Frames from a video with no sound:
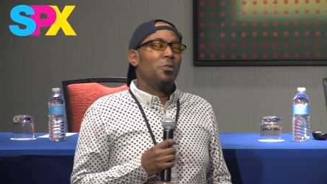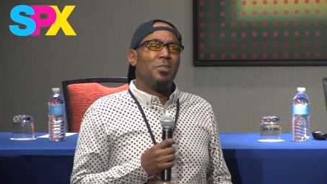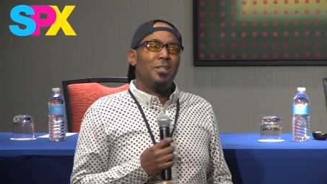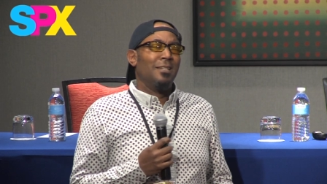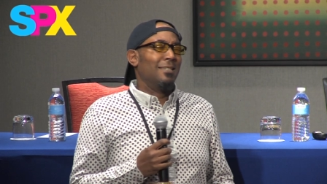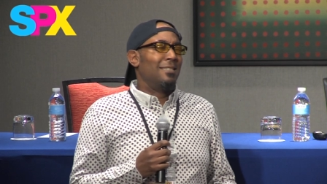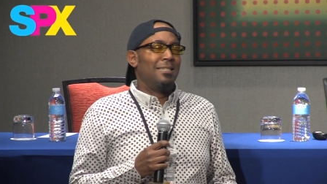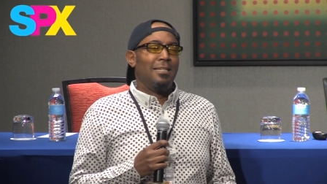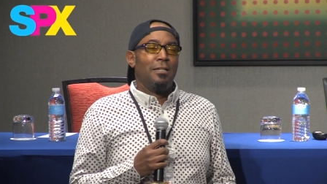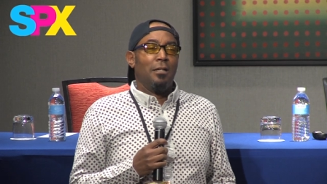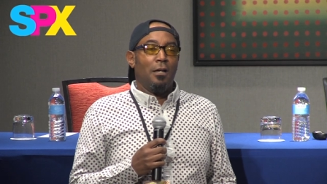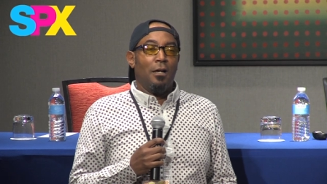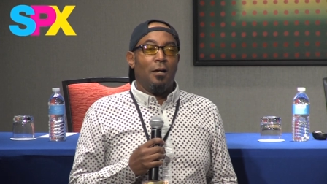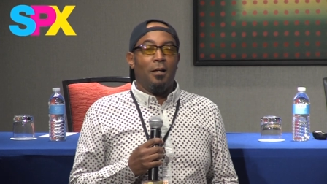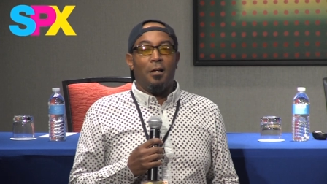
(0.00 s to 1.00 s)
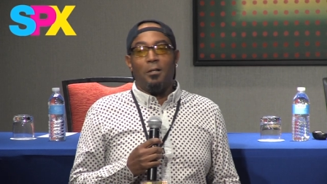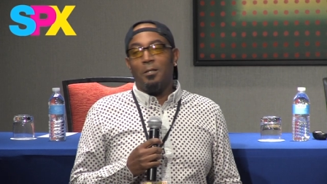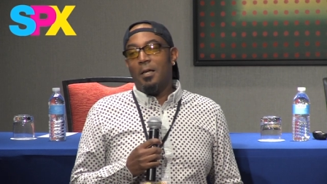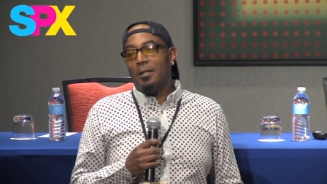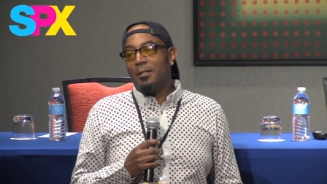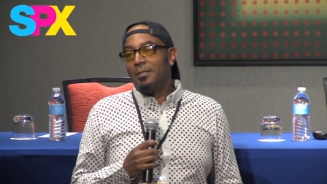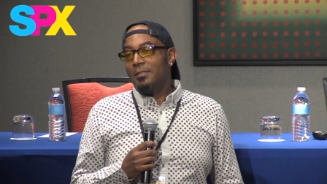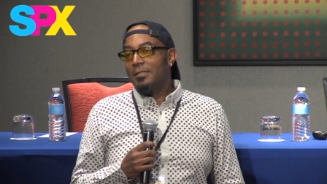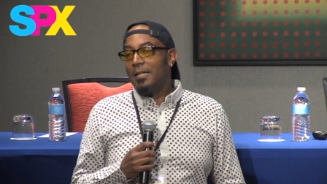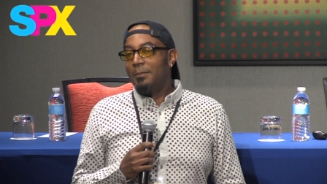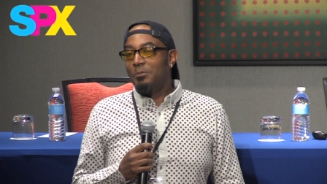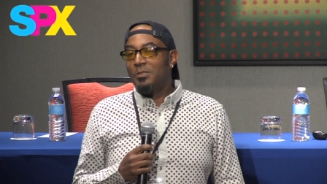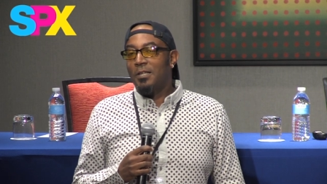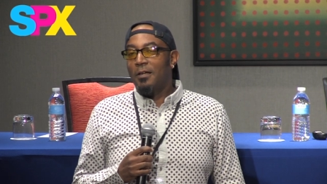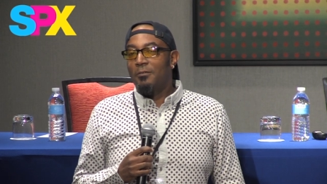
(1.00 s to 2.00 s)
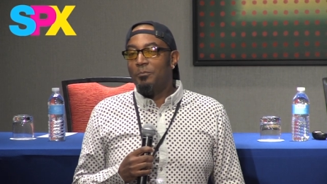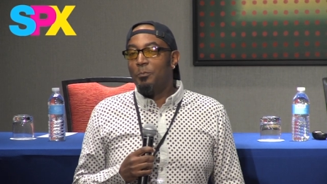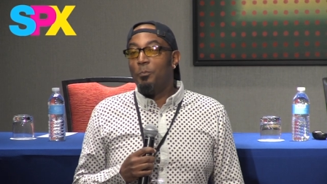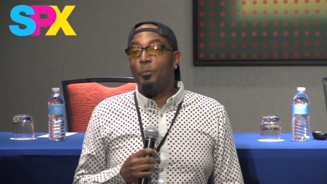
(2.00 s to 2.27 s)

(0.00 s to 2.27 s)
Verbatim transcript: you're gonna see a lot of the same stuff,